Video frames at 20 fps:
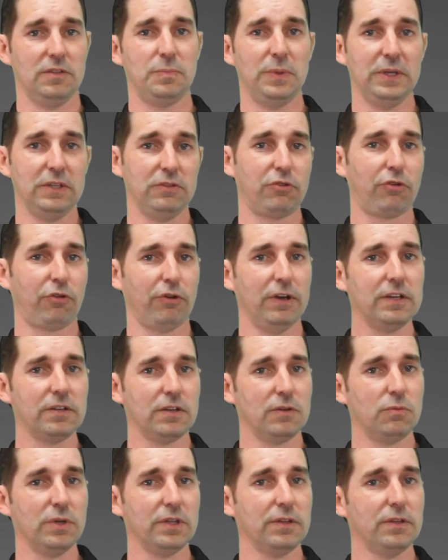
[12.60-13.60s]
it's been
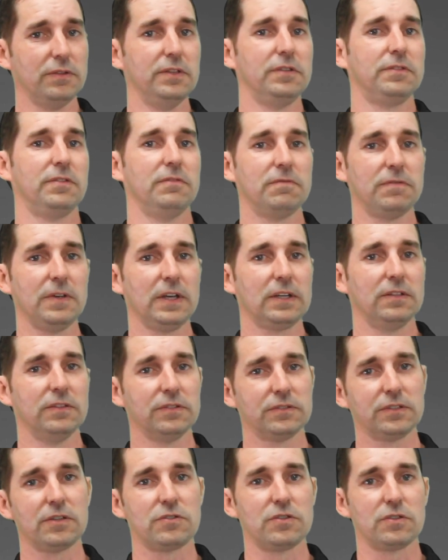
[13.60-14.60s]
treated with a
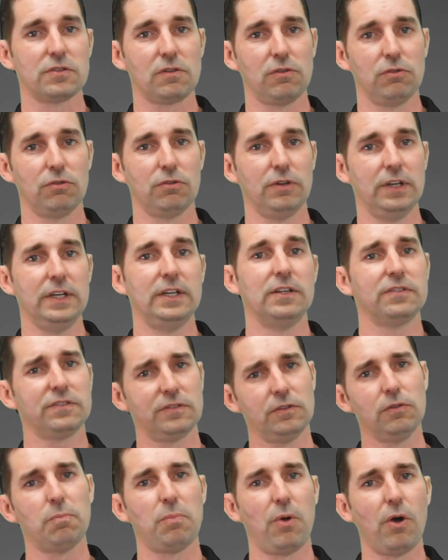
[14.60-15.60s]
disinfectant such as chlorine, is
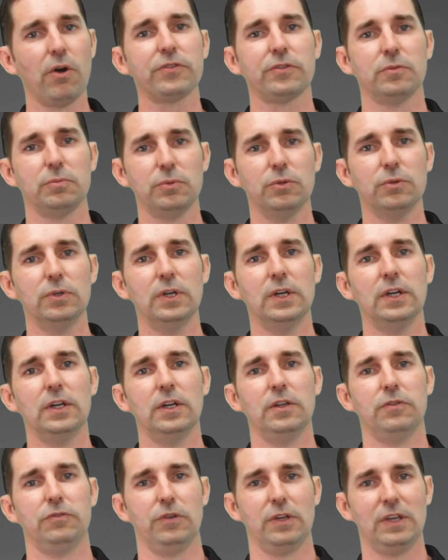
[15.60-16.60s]
still possible
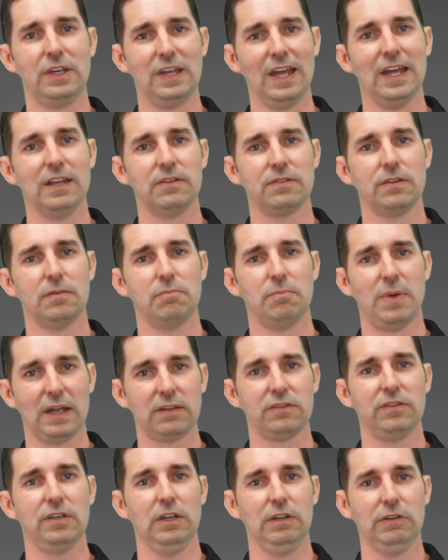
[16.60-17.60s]
to get
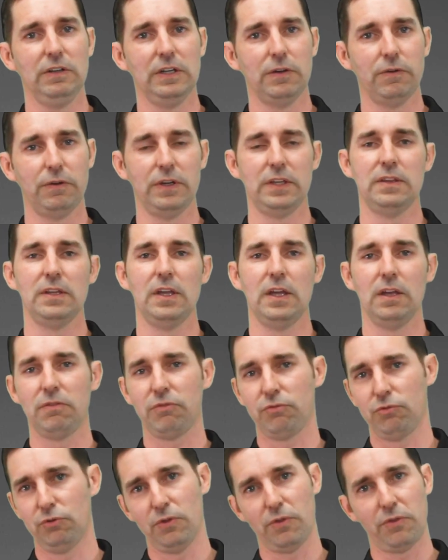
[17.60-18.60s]
bacteria in there
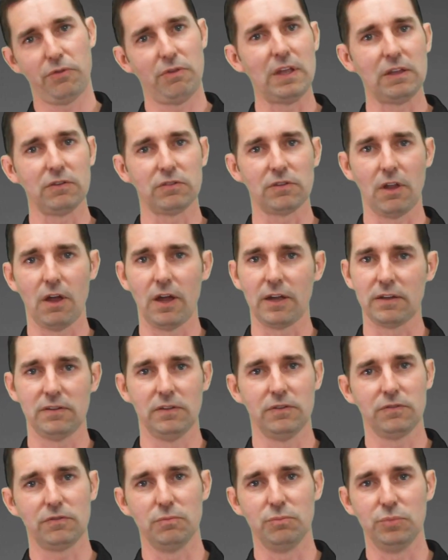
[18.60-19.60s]
through things like
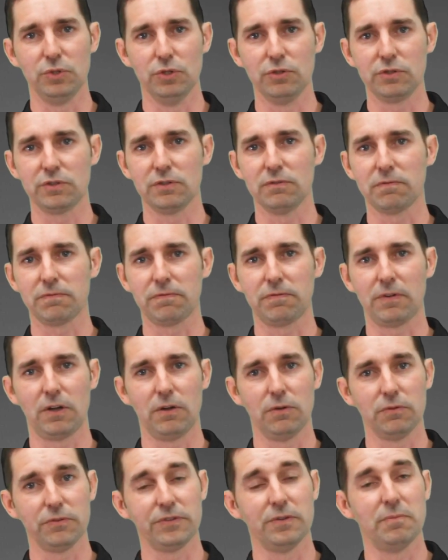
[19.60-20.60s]
distribution
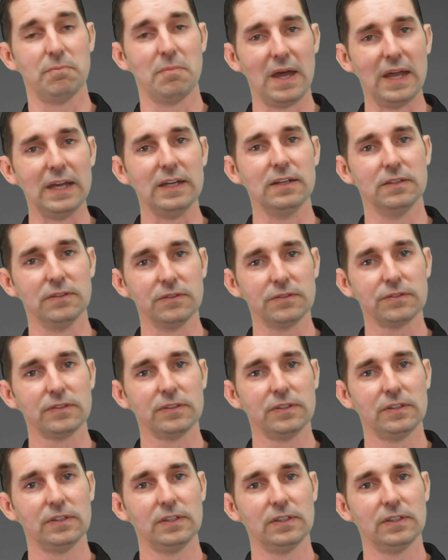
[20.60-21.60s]
faults and maintenance.